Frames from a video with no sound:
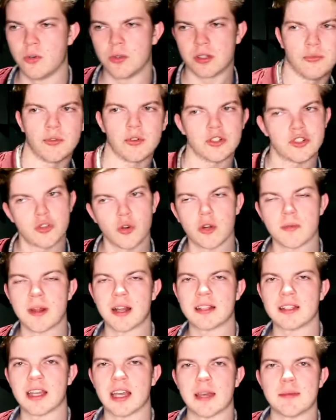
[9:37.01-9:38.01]
and for a short amount
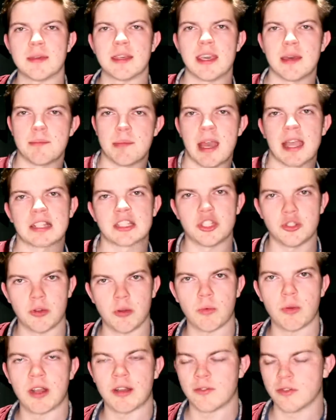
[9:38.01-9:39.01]
of time and get back to
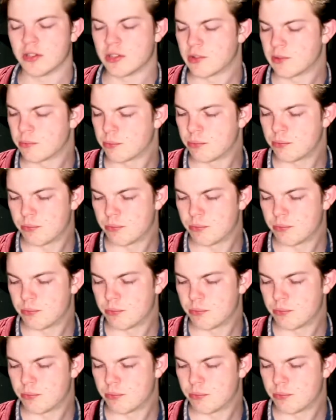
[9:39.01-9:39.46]
it whenever it's